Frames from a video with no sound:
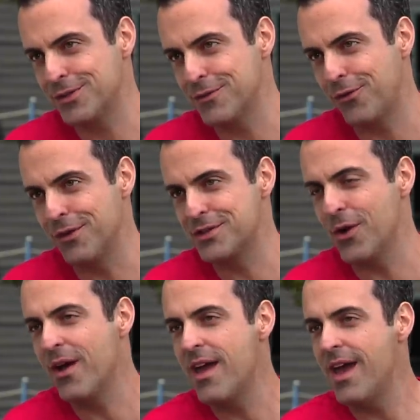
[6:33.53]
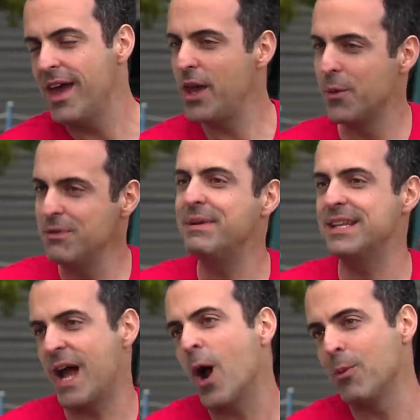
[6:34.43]
on and mm-hmm. so forth. So, it wouldn't be
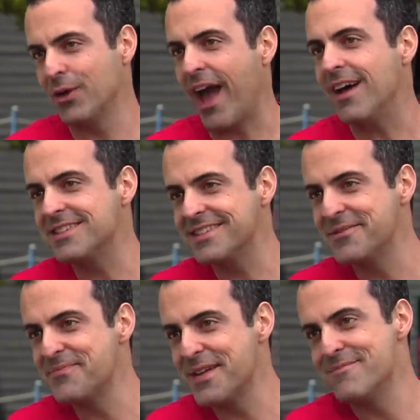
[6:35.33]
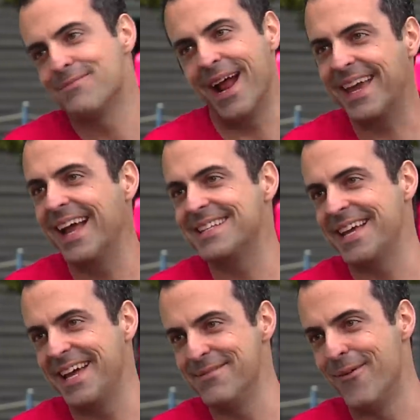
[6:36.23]
a terrible guess, but I can't
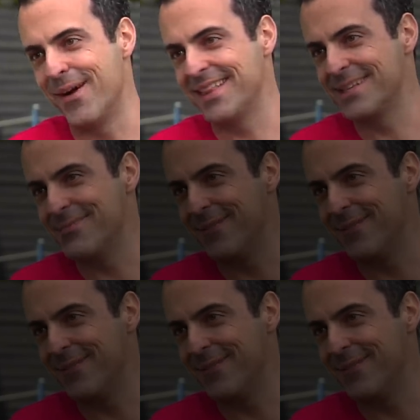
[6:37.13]
say any more at this